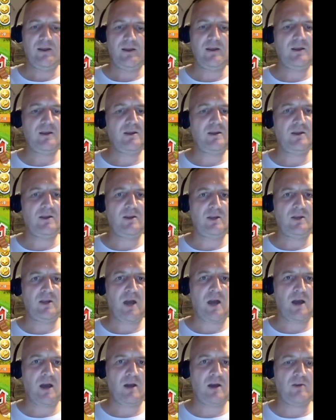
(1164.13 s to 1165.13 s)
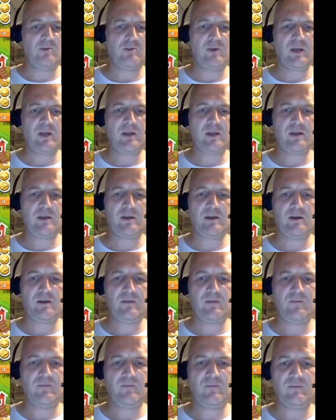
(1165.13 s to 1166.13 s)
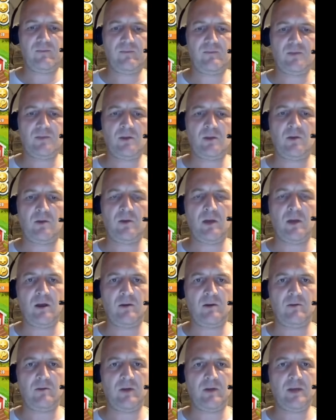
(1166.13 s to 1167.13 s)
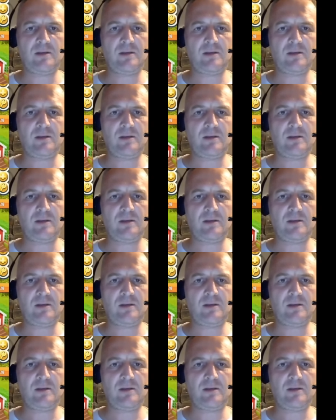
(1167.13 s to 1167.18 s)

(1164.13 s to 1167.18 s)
Young Rick. So young red,